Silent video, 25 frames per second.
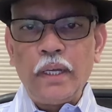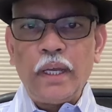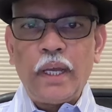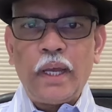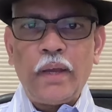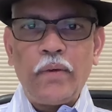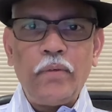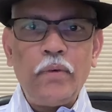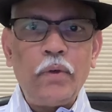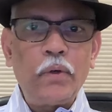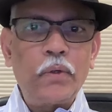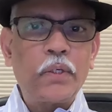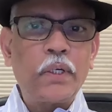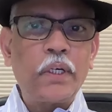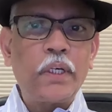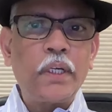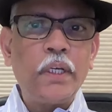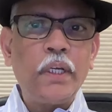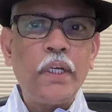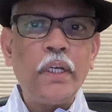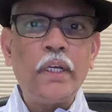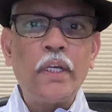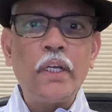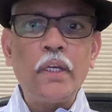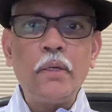have looked at
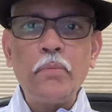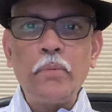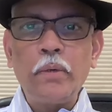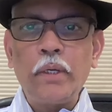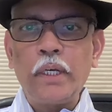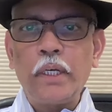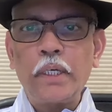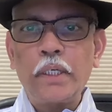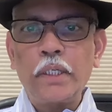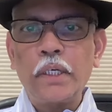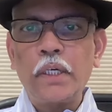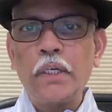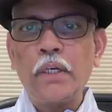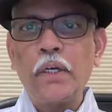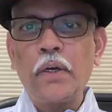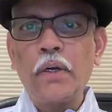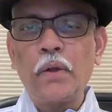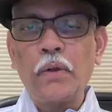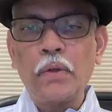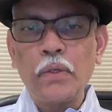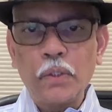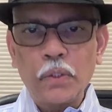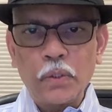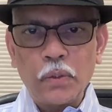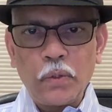illegal immigration, and
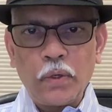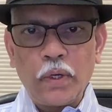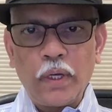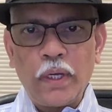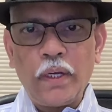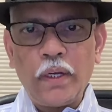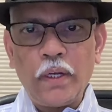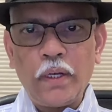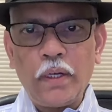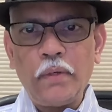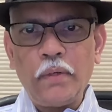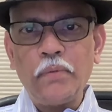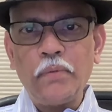also